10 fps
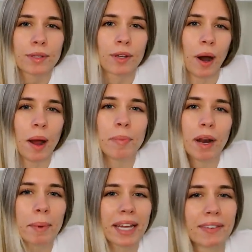So I'm
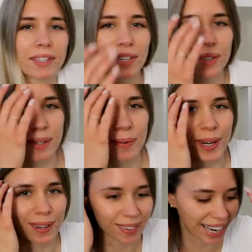probably gonna have to do some
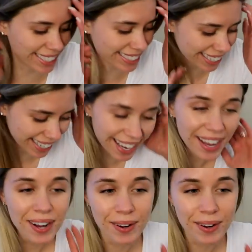rearranging